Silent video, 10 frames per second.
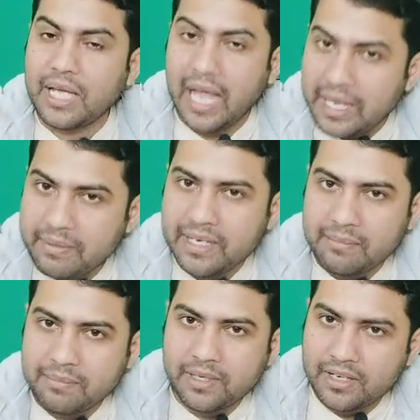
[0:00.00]
Even
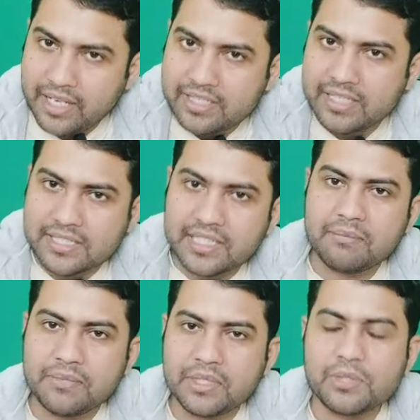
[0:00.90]
after next
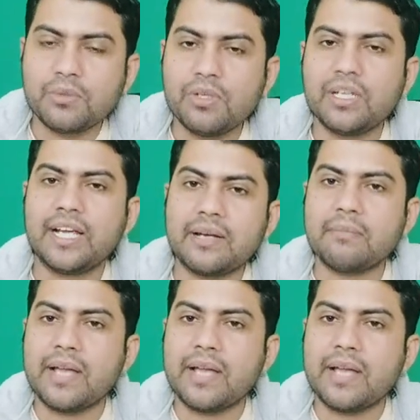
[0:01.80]
exam, you will get